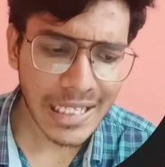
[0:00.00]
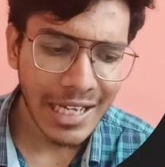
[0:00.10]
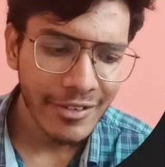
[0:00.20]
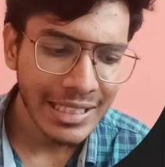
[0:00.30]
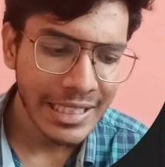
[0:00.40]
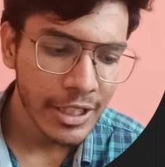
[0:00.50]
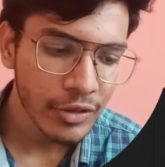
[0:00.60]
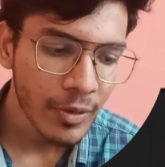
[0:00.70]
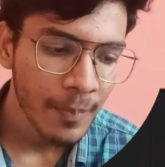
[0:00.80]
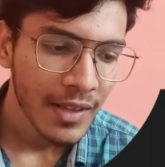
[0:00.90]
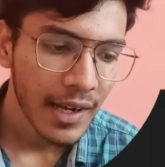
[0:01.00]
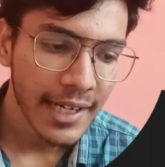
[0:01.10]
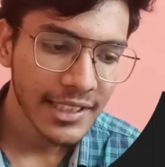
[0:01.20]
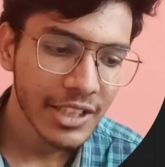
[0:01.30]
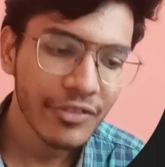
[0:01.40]
I will give,
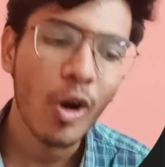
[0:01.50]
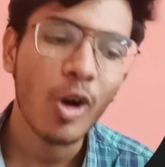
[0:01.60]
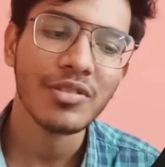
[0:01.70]
let's say for